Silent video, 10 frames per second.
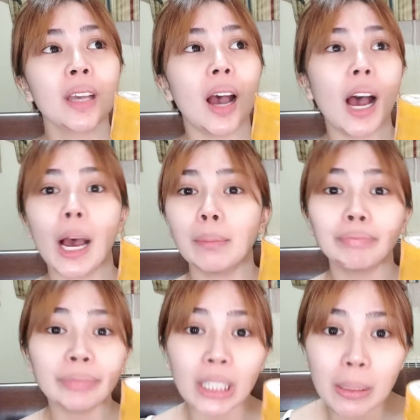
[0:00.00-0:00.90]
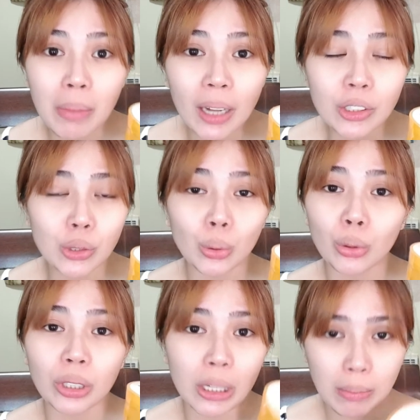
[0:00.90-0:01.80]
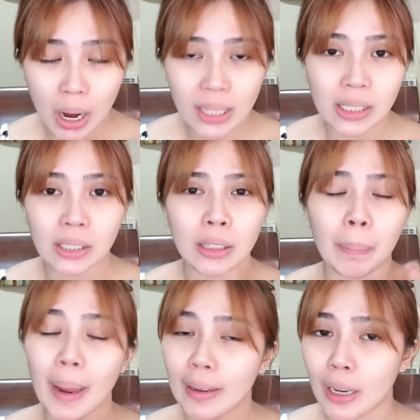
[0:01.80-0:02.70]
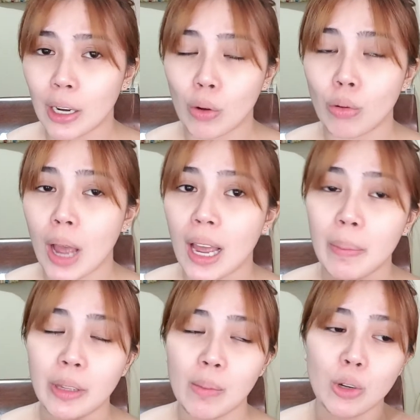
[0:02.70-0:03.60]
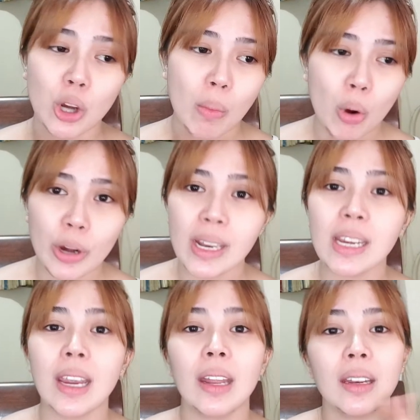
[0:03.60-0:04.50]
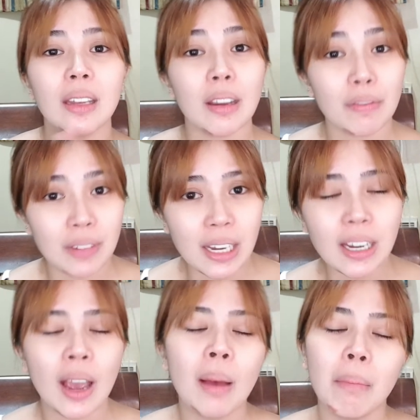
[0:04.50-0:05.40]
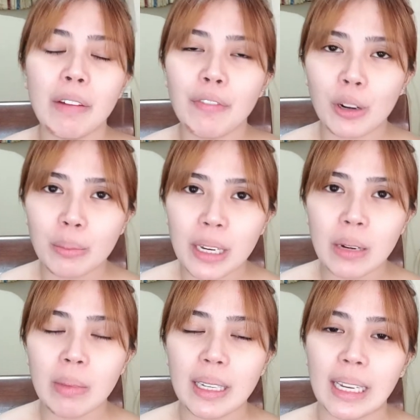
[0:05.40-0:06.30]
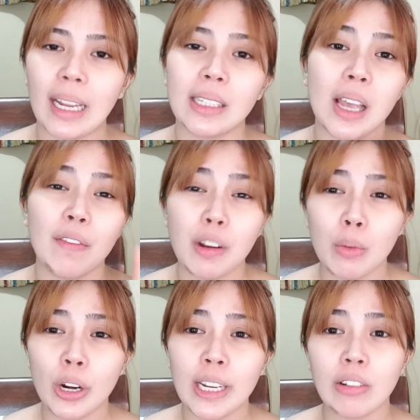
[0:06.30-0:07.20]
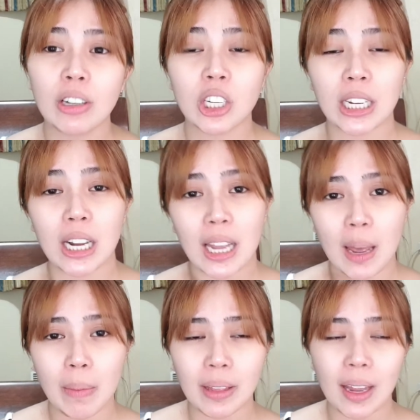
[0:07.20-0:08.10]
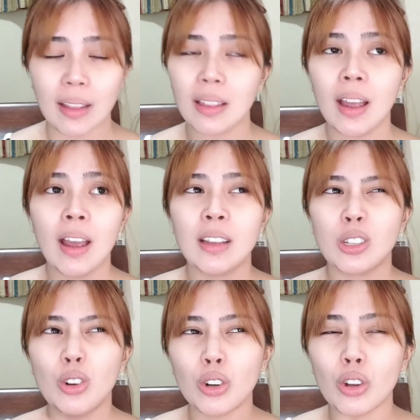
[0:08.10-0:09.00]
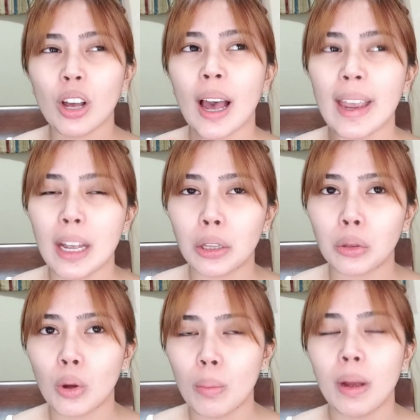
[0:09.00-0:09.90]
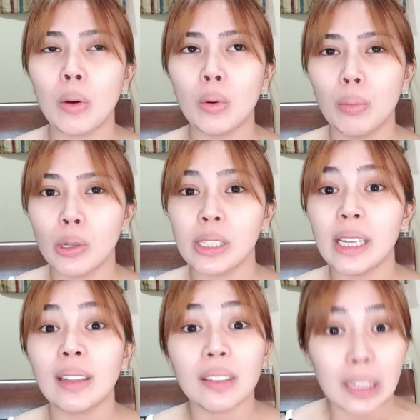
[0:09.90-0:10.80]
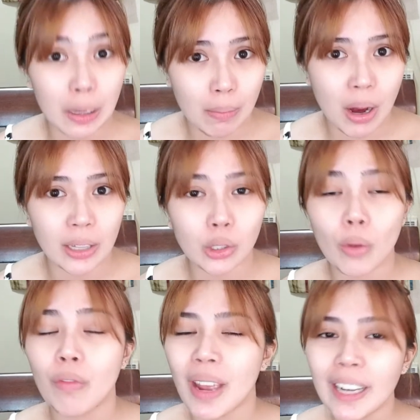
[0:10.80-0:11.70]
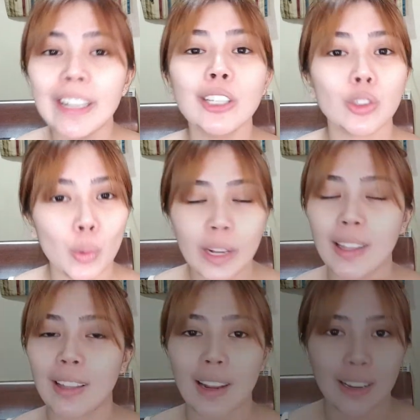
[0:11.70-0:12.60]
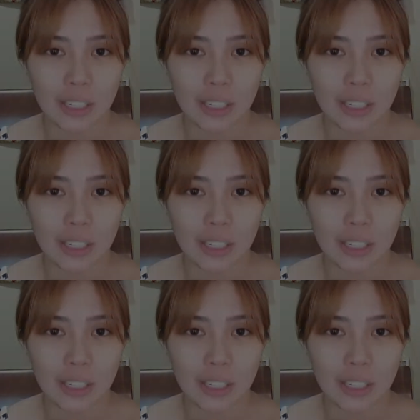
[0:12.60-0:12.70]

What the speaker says: 3 months, 2 to 3 months. Depende kung gagamitin mo siya morning and evening. But for me, in my case, every morning ko lang siya ginagamit and siguro kaya to maubos in 3 months. So, very sulit na talaga